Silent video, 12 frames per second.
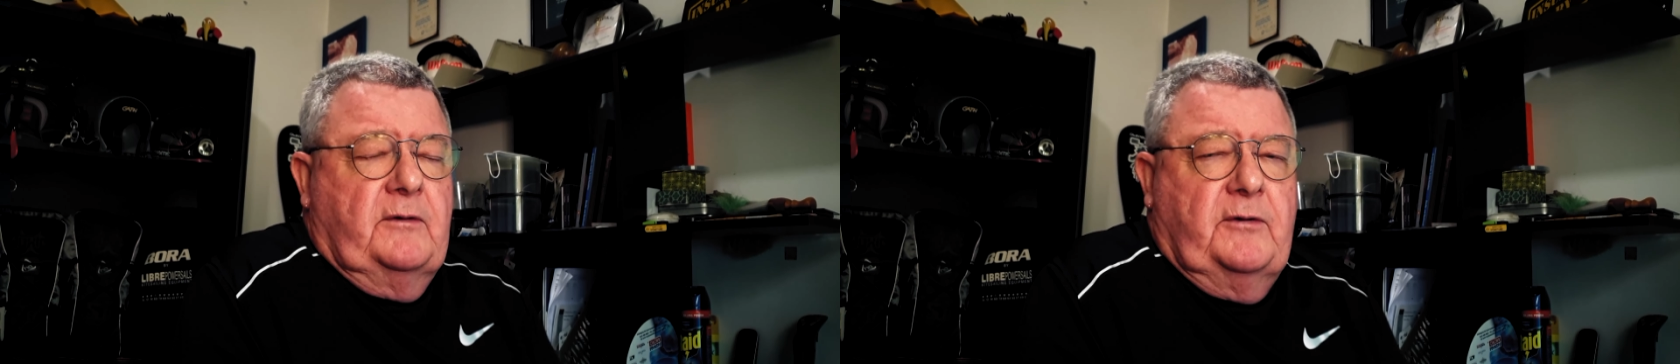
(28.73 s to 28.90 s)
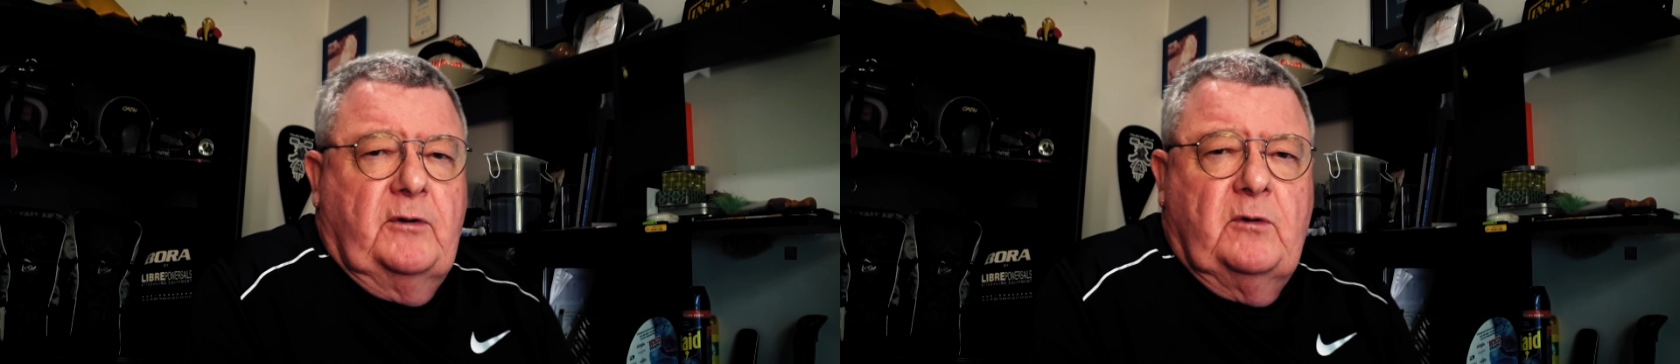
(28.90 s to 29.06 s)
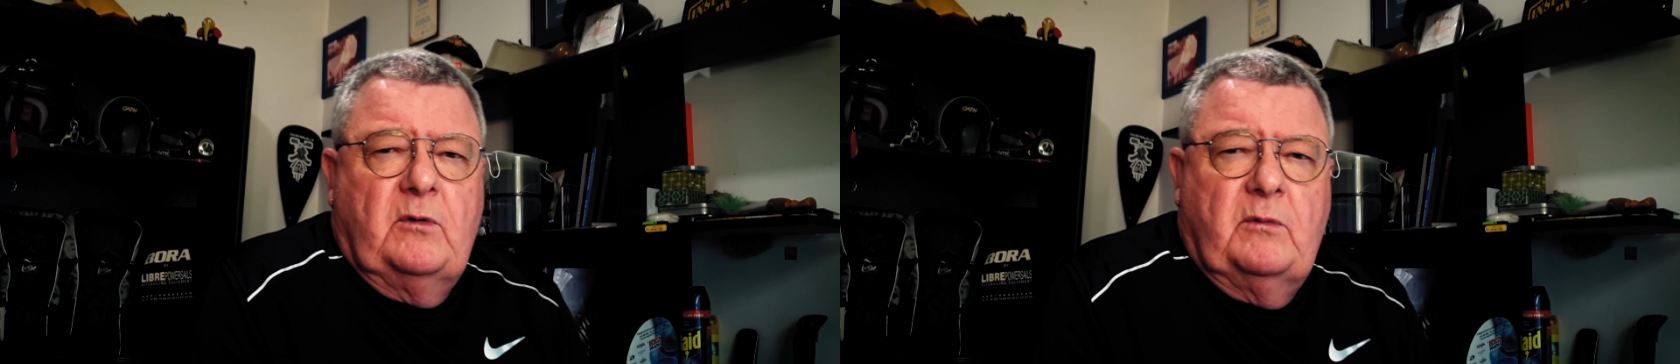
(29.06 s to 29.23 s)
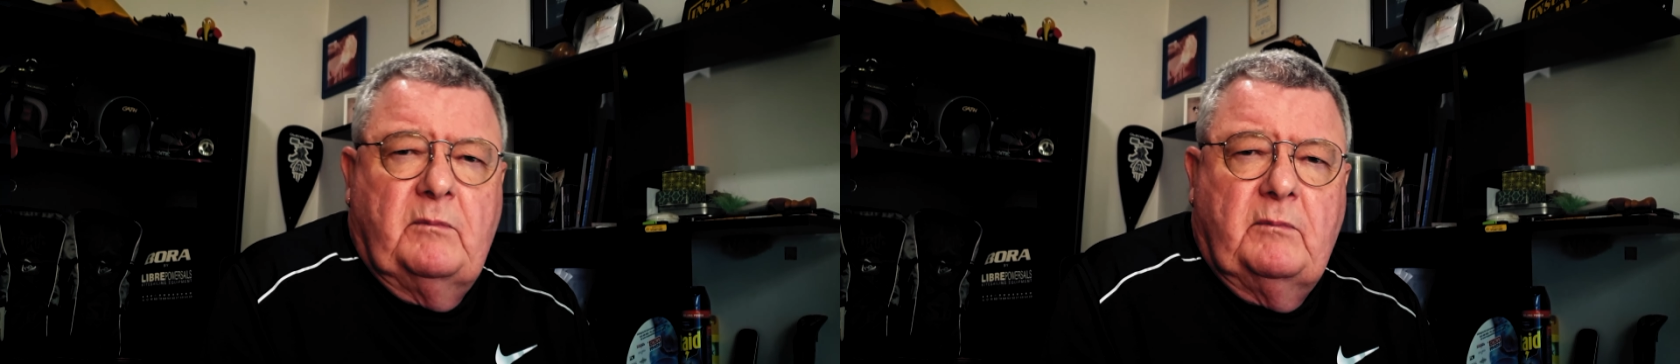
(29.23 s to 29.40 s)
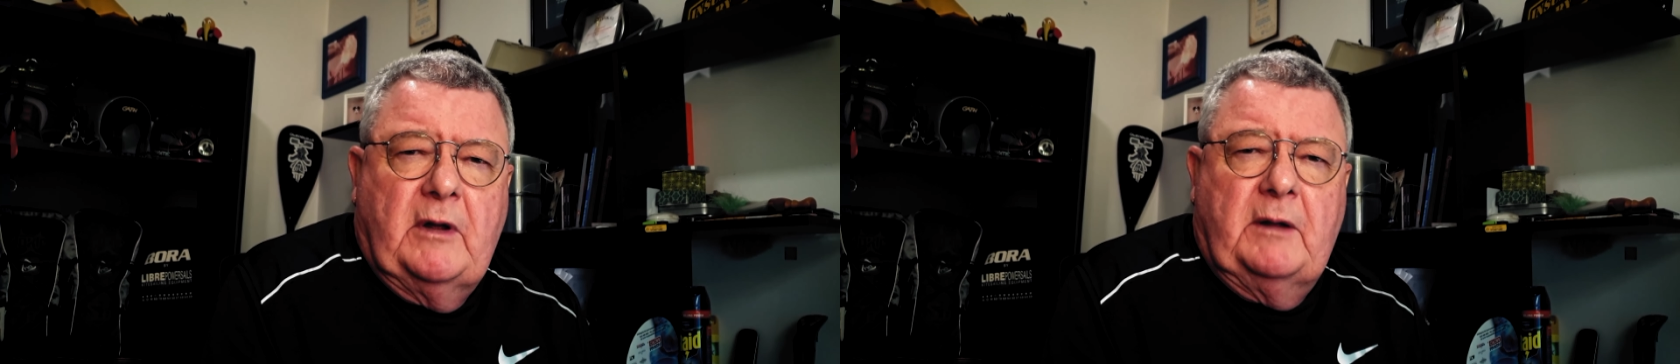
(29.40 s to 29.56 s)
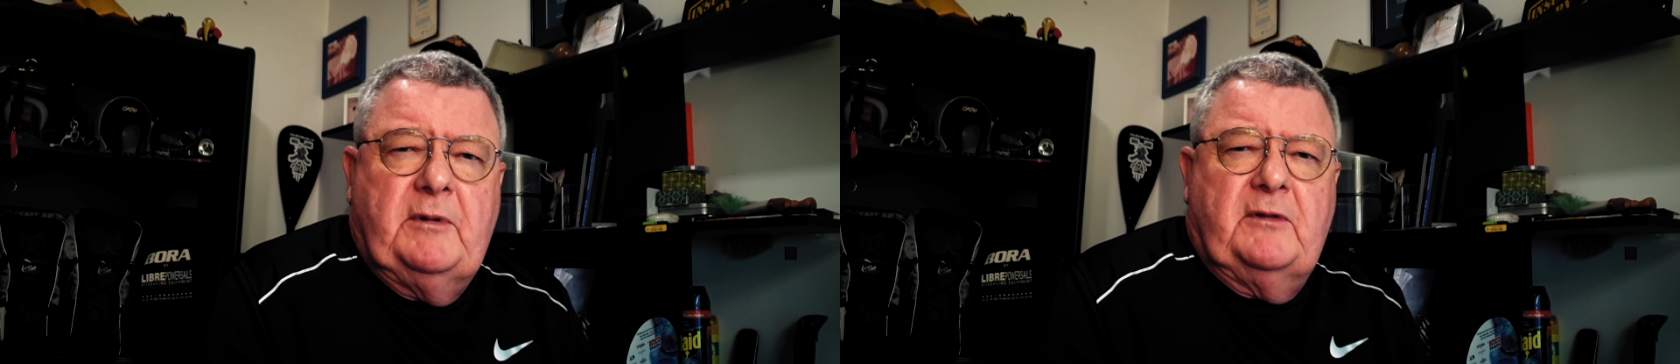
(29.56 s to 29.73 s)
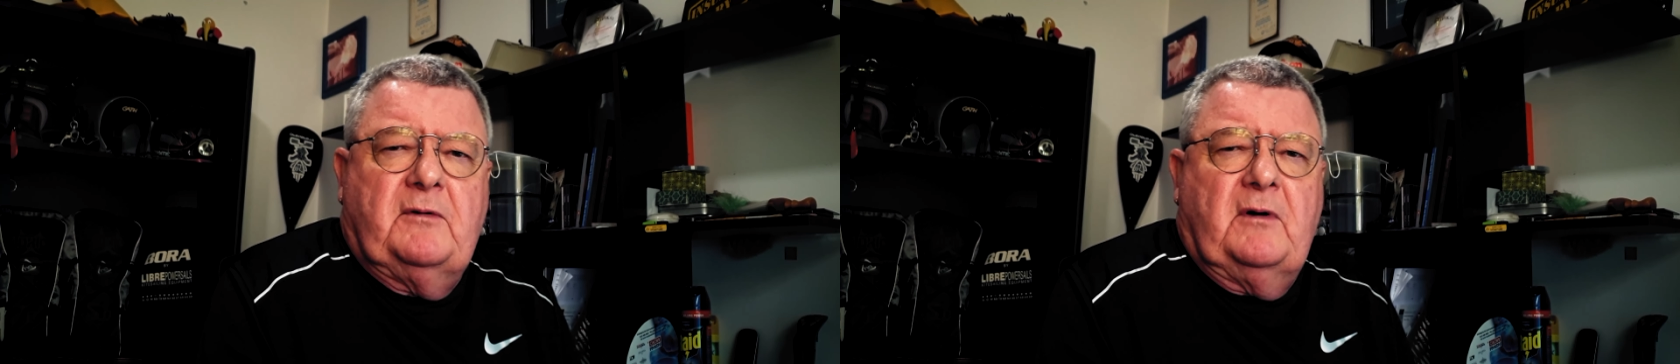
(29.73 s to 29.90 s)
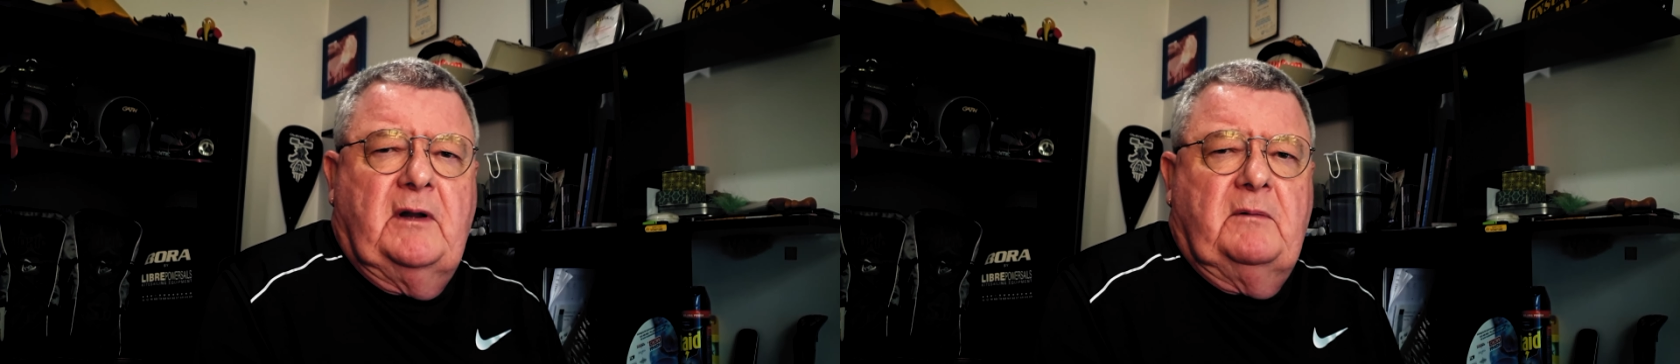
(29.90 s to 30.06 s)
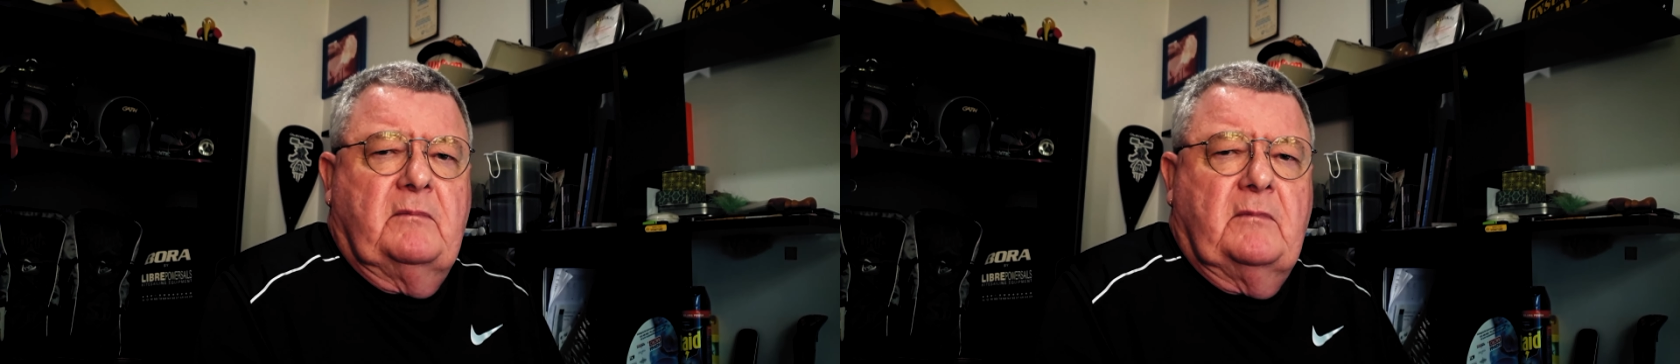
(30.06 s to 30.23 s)
two, maybe
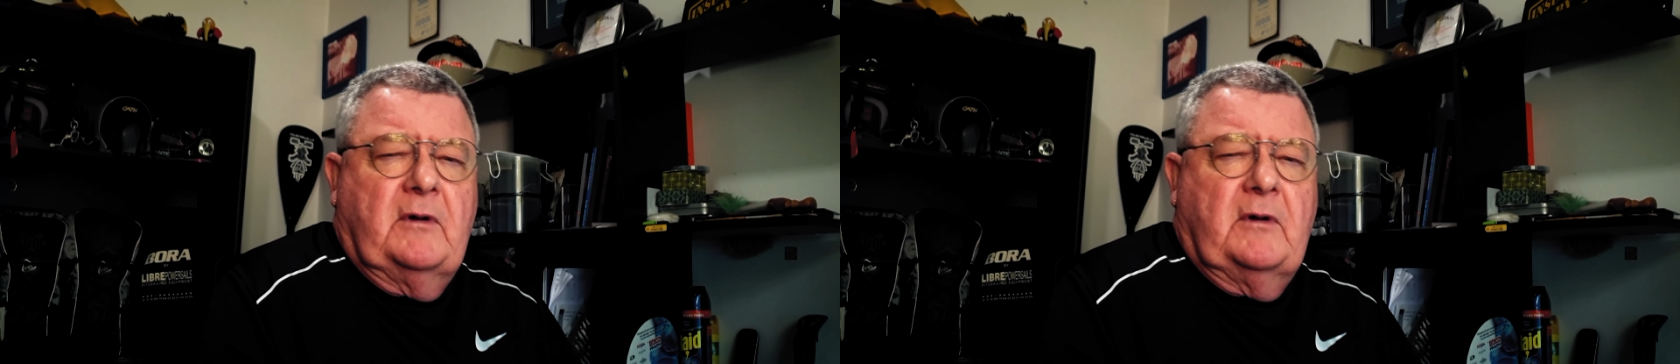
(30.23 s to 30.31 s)
three.